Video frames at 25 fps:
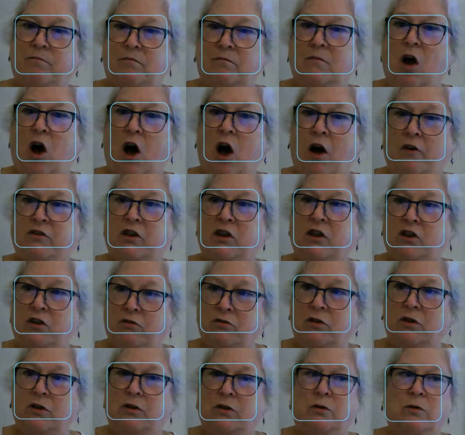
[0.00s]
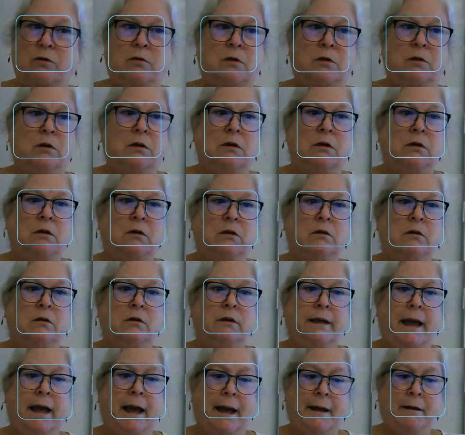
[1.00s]
often you do.
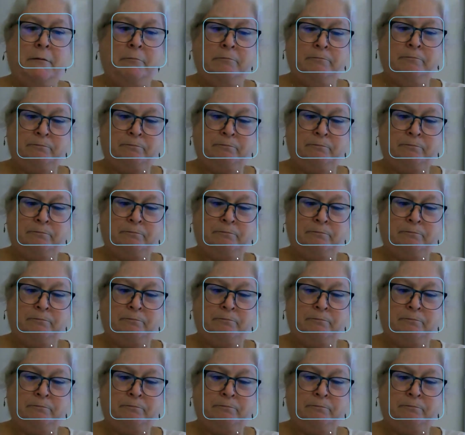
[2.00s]
Okay.